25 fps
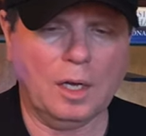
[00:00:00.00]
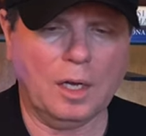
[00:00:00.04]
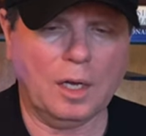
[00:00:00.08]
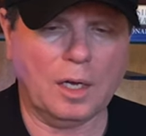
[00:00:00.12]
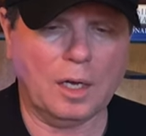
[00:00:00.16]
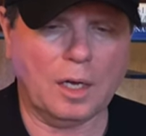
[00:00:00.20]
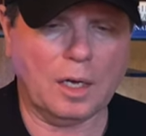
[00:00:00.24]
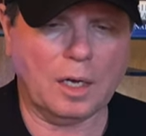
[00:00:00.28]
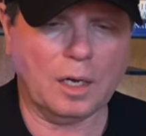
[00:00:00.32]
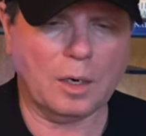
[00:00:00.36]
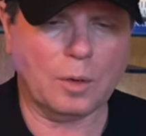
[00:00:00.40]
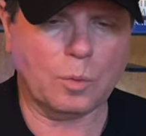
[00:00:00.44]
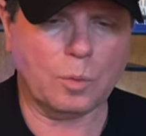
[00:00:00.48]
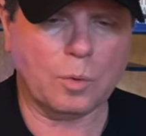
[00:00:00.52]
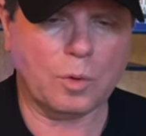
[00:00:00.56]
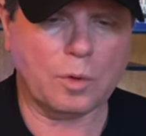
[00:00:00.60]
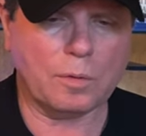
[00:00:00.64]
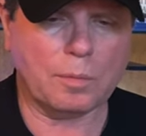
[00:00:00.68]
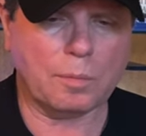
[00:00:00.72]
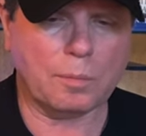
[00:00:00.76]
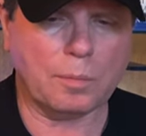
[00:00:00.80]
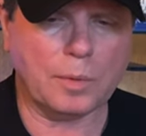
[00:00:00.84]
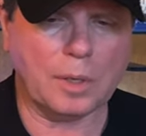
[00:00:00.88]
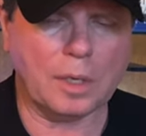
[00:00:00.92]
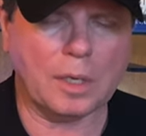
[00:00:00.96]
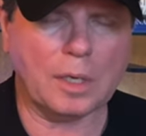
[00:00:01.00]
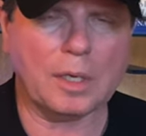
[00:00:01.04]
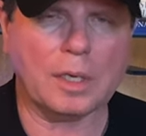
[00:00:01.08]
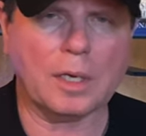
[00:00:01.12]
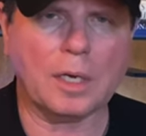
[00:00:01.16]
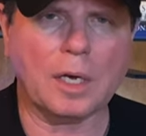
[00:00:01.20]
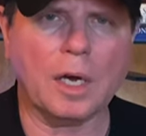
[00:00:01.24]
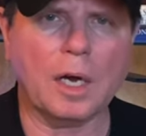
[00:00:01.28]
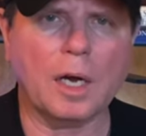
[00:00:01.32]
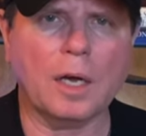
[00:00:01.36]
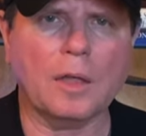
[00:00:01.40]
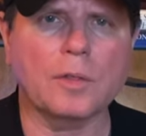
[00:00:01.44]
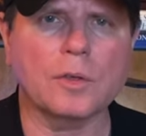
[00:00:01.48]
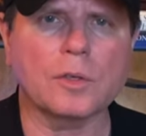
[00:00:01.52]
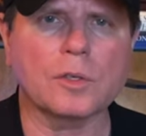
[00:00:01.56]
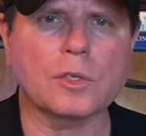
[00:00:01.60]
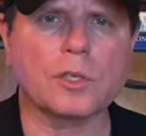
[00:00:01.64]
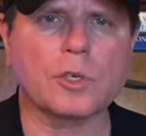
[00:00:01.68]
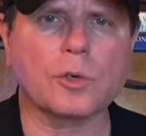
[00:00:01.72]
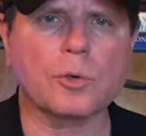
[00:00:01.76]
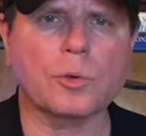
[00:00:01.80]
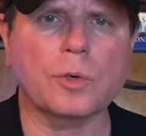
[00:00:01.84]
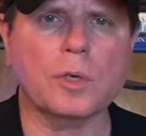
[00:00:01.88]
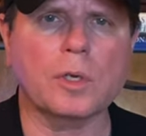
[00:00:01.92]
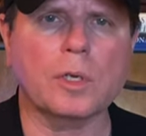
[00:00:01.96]
uh, with me on the
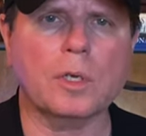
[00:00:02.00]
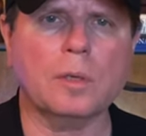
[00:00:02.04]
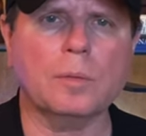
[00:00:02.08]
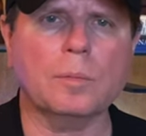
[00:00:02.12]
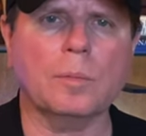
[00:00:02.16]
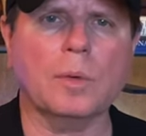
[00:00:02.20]
screen,